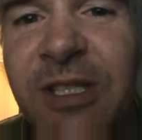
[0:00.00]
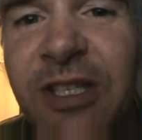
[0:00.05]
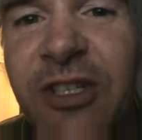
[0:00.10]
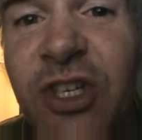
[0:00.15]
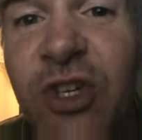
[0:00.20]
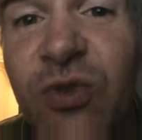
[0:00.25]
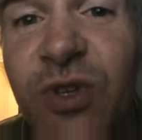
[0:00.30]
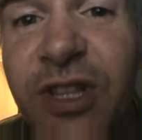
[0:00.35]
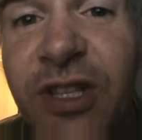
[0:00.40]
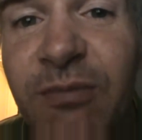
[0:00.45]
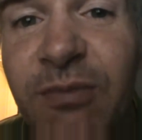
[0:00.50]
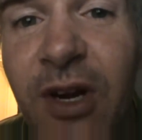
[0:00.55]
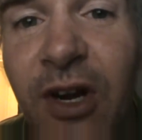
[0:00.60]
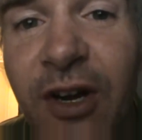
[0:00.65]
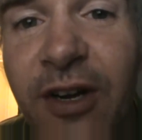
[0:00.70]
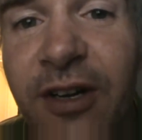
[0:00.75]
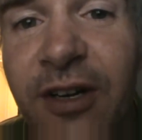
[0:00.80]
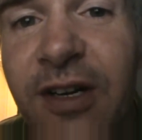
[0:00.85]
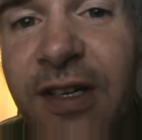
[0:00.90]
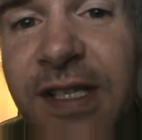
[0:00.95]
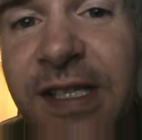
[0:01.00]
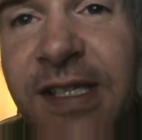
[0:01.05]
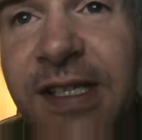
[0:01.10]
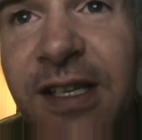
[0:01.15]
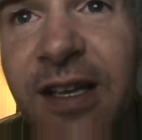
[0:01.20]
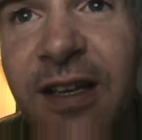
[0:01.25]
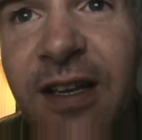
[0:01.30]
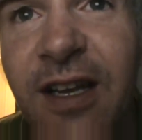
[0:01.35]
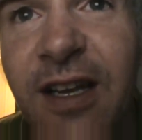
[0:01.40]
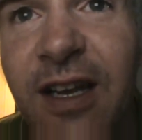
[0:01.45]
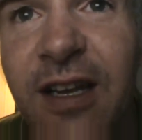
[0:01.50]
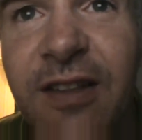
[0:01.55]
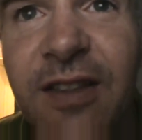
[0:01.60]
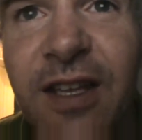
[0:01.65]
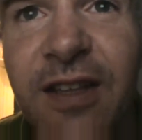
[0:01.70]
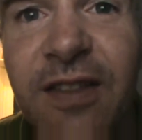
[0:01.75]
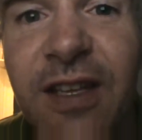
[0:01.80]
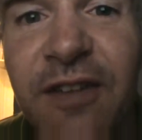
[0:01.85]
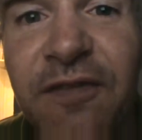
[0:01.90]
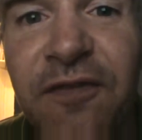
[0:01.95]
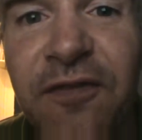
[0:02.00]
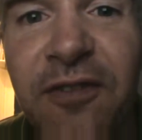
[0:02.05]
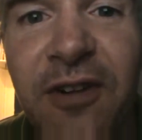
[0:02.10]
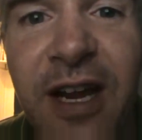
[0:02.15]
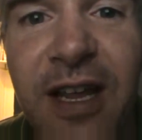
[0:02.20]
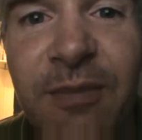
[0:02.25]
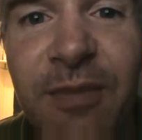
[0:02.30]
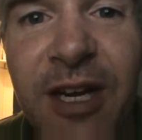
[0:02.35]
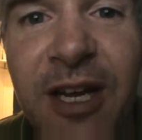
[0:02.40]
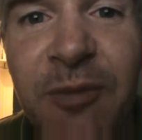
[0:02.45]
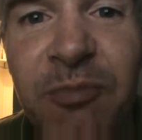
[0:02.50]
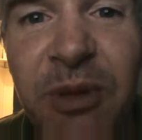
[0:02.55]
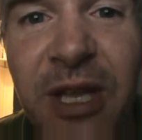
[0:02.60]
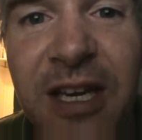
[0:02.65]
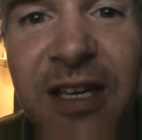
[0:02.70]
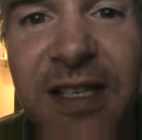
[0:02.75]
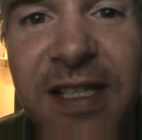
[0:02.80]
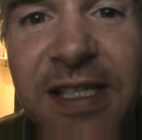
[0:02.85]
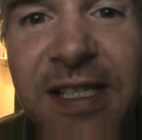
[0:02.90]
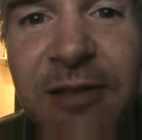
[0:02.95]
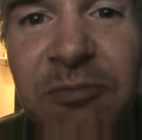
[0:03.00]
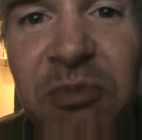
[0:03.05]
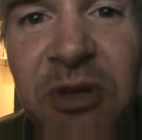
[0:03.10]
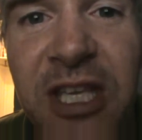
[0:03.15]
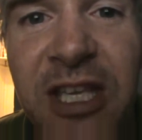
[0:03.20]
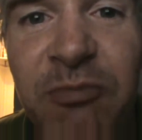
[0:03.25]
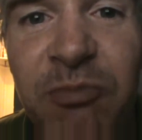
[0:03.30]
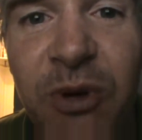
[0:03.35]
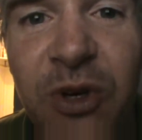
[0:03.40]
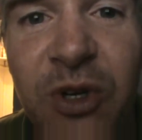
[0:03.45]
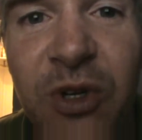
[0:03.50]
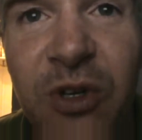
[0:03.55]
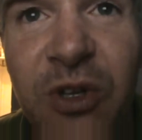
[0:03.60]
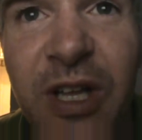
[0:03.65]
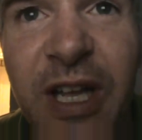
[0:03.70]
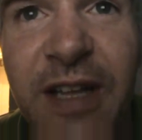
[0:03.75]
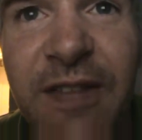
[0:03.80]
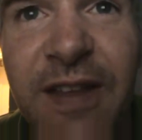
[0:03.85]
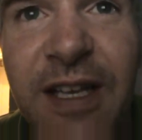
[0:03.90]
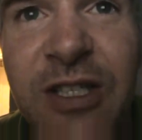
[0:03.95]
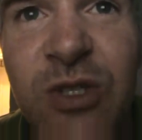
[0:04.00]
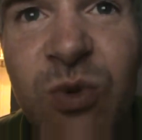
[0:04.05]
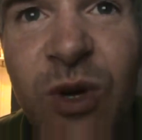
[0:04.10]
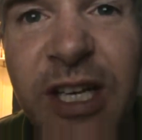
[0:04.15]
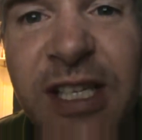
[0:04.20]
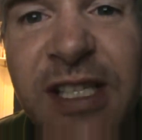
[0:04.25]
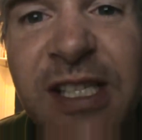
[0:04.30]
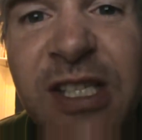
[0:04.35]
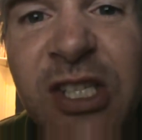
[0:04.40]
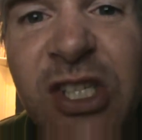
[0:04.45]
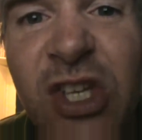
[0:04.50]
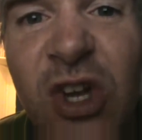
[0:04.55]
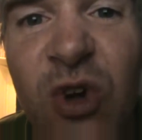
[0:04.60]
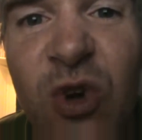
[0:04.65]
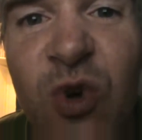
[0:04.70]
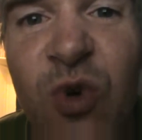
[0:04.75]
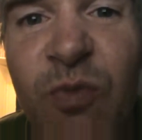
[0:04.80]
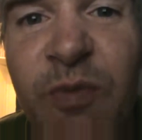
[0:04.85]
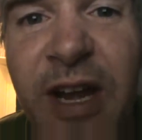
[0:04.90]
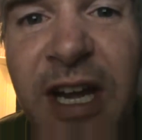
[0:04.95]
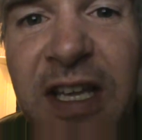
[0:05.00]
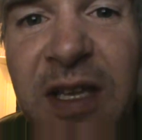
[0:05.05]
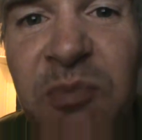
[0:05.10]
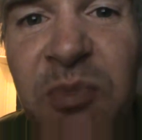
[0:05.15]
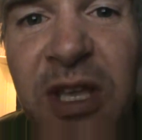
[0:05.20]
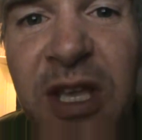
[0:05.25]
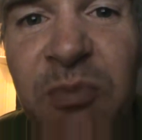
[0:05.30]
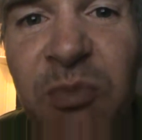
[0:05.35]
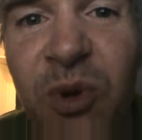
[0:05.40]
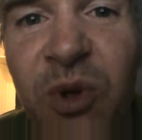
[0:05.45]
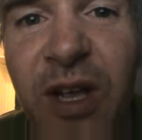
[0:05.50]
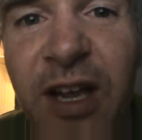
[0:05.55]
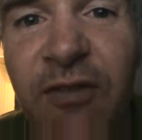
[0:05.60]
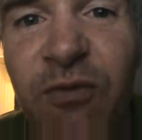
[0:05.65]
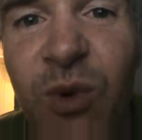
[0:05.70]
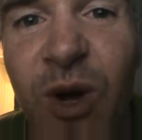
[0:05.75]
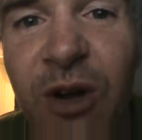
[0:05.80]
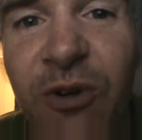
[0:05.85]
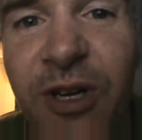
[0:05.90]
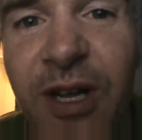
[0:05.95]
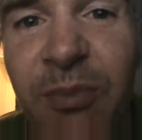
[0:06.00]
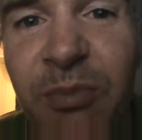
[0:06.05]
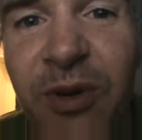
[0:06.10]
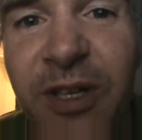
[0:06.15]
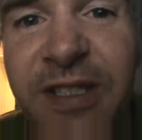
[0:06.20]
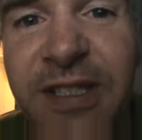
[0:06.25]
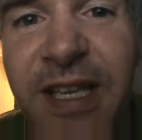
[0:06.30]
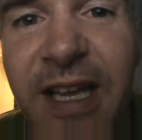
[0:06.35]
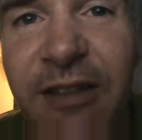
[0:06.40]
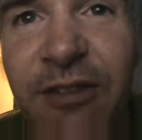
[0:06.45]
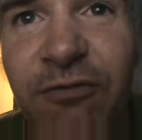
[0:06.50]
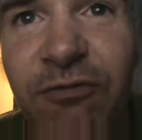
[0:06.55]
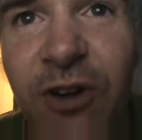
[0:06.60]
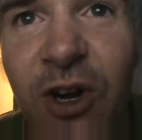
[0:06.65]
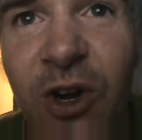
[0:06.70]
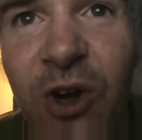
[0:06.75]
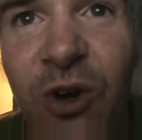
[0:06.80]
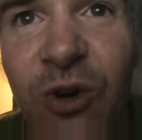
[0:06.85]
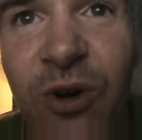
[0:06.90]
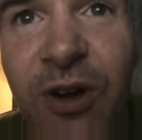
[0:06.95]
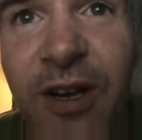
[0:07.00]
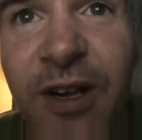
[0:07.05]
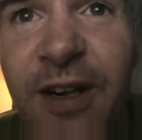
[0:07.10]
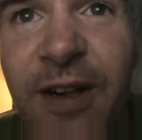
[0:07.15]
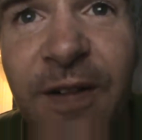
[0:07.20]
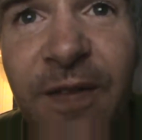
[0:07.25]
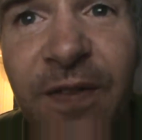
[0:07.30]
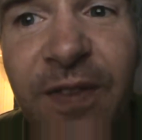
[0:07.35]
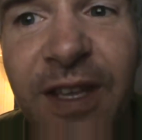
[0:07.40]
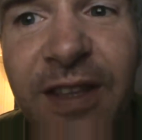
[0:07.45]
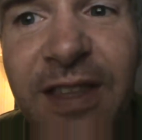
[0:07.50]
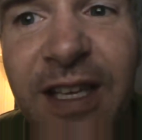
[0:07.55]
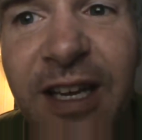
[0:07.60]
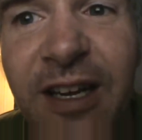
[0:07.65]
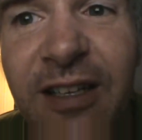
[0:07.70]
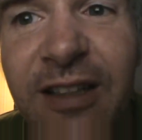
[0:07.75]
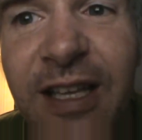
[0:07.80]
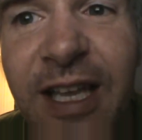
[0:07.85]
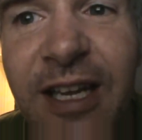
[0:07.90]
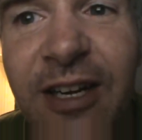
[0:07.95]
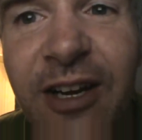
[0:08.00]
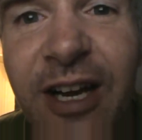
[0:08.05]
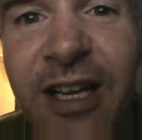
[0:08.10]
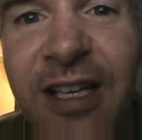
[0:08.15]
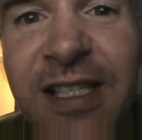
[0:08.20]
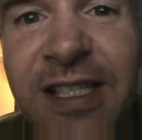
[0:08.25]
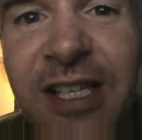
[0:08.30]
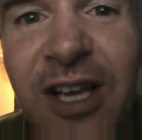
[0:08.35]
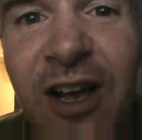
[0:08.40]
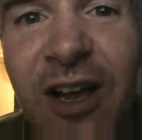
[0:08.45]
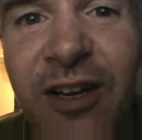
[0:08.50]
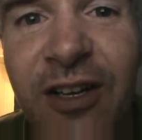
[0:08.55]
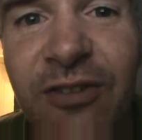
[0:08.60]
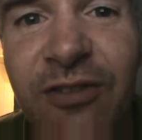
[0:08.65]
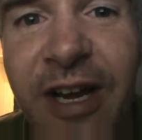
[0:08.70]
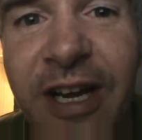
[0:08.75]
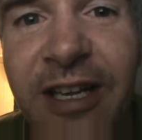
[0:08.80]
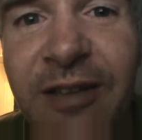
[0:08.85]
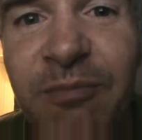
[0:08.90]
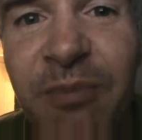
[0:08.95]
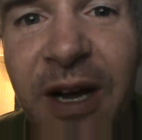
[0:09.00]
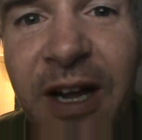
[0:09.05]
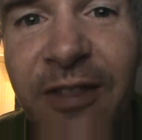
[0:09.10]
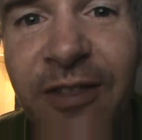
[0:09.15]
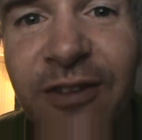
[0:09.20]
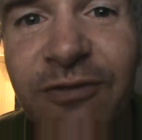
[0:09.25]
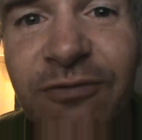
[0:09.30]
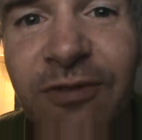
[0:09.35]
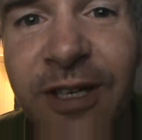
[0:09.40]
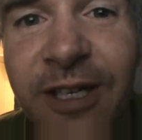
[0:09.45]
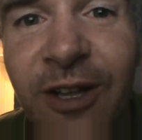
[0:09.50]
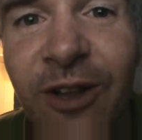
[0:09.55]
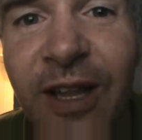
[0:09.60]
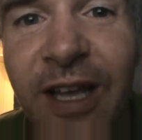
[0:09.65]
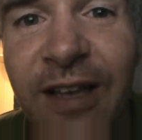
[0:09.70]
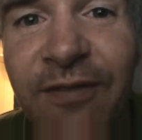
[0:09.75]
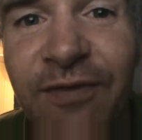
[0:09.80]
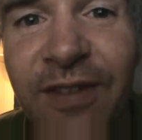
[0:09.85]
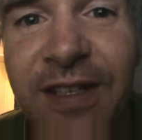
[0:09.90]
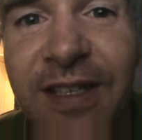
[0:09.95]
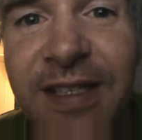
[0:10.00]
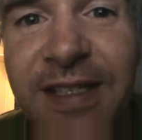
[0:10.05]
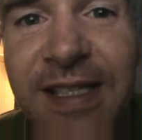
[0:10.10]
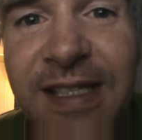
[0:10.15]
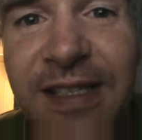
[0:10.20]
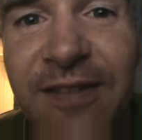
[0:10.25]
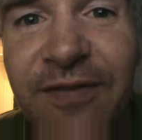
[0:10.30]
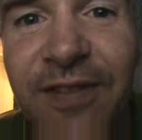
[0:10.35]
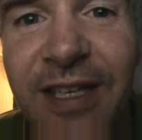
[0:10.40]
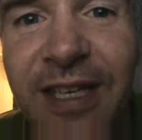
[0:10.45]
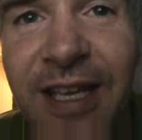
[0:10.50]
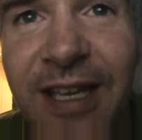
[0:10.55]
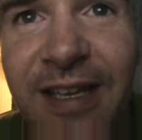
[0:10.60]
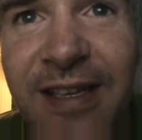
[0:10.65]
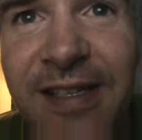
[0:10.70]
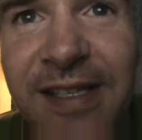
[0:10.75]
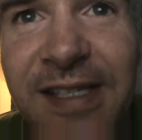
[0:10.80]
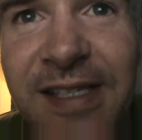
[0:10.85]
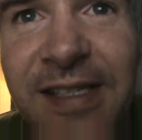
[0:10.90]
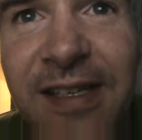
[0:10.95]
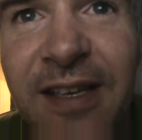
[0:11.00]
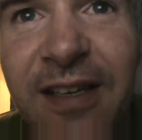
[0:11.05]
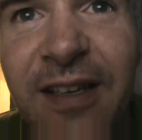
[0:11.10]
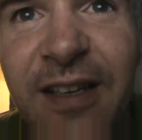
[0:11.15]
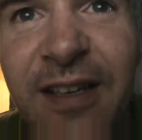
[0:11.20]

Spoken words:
are doing the murders, and then they're framing up innocent people. And that's why so many people have wound up on death row, that they are later exonerated by the real evidence of the case.